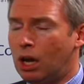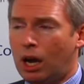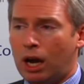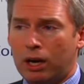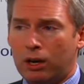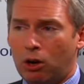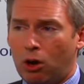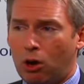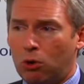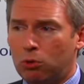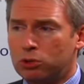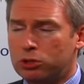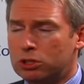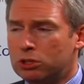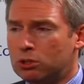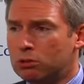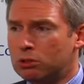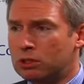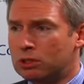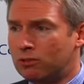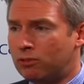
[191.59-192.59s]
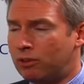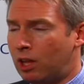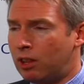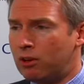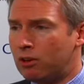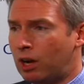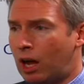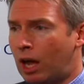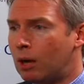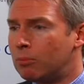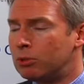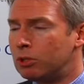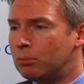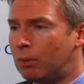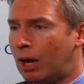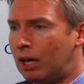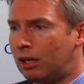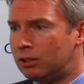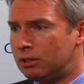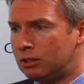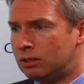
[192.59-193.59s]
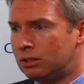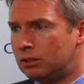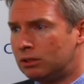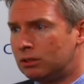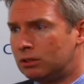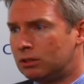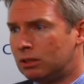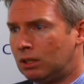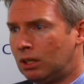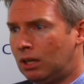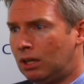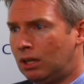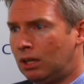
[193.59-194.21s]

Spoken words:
and a whole series of other abnormalities,